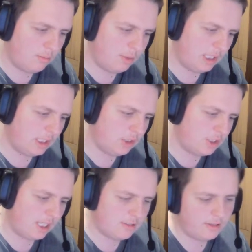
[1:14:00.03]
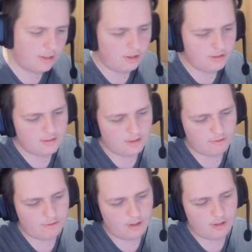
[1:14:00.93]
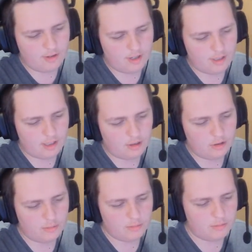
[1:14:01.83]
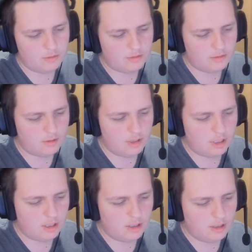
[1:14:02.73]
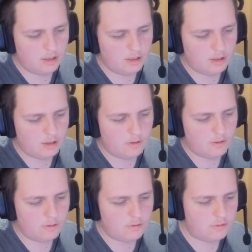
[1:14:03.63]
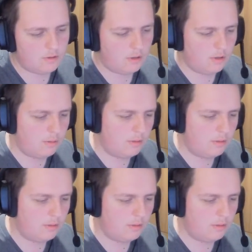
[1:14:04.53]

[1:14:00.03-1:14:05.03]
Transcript: it just gets lighter the further out that it comes. So...